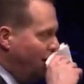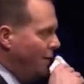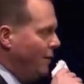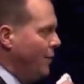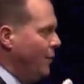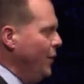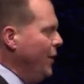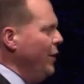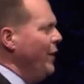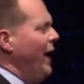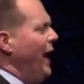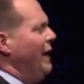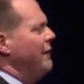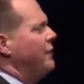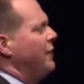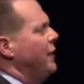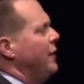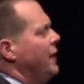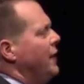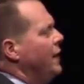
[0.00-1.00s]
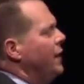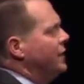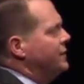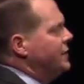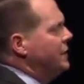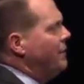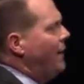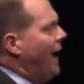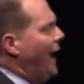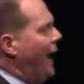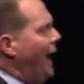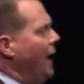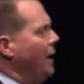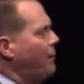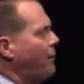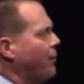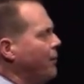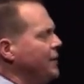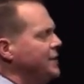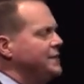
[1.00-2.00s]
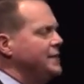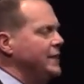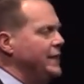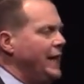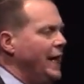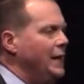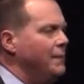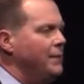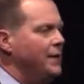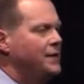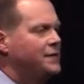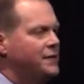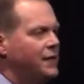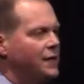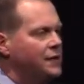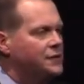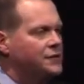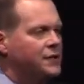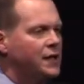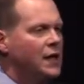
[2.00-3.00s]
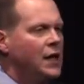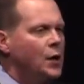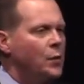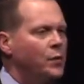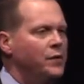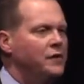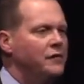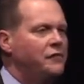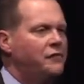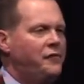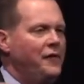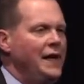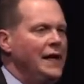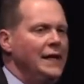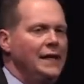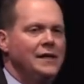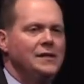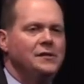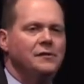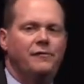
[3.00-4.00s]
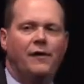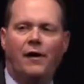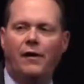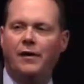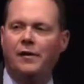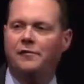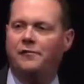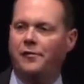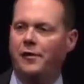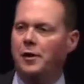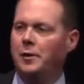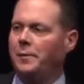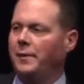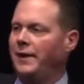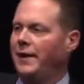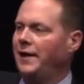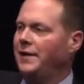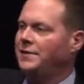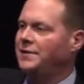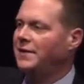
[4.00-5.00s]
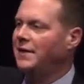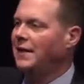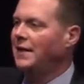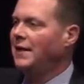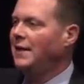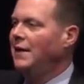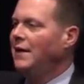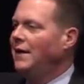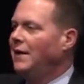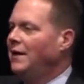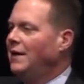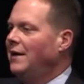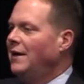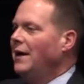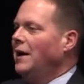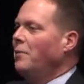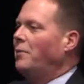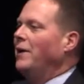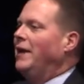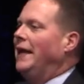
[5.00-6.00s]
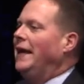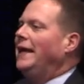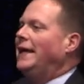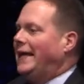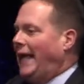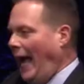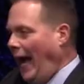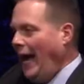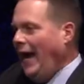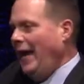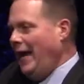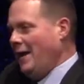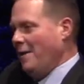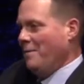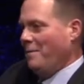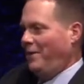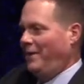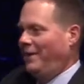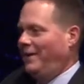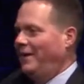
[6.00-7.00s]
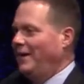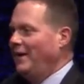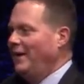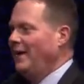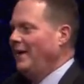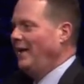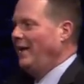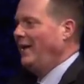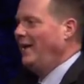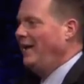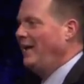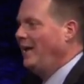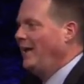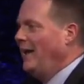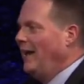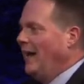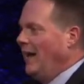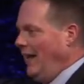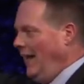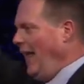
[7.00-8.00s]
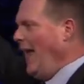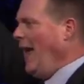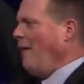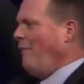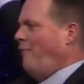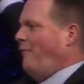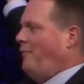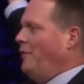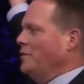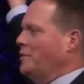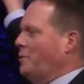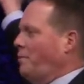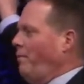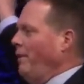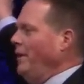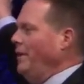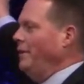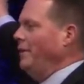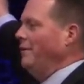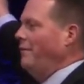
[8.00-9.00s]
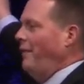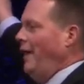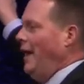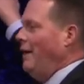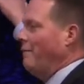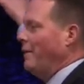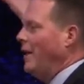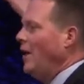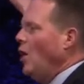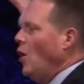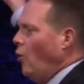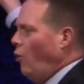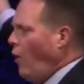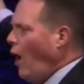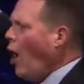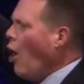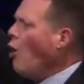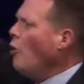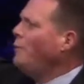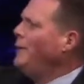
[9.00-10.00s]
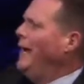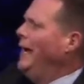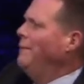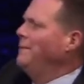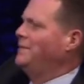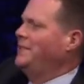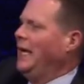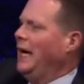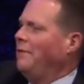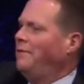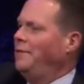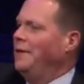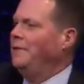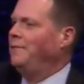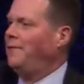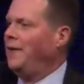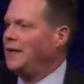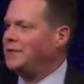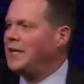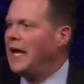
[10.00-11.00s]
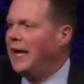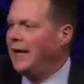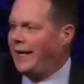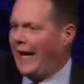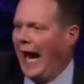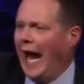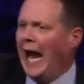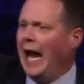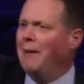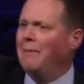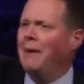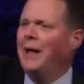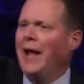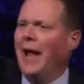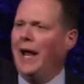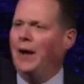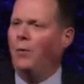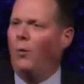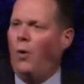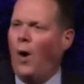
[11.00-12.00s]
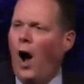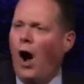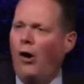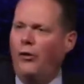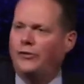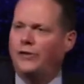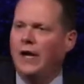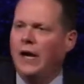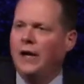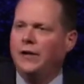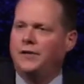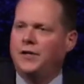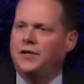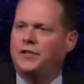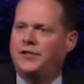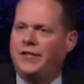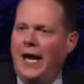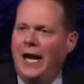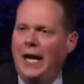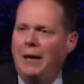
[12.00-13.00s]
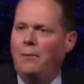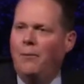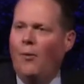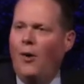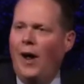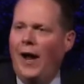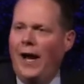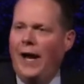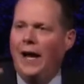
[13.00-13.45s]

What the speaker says: We don't have some high priest that can't be touched with the feelings of our infirmities. But he came, left the splendor of heaven, robed himself in flesh, came and walked the same way